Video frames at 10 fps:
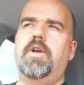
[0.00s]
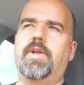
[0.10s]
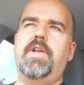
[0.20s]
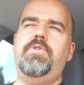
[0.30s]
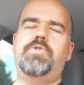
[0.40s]

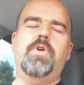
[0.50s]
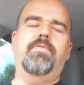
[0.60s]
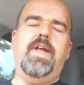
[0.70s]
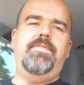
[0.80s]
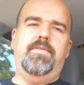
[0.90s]
Could I do Tree of
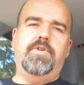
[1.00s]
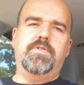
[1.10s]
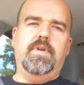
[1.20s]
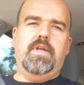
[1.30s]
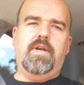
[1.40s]
Life
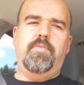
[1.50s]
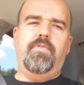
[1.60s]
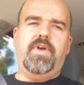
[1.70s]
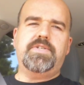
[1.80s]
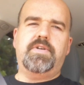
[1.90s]
imagery? And our
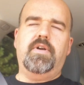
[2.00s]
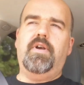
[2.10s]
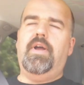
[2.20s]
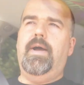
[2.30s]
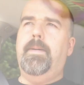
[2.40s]
professor,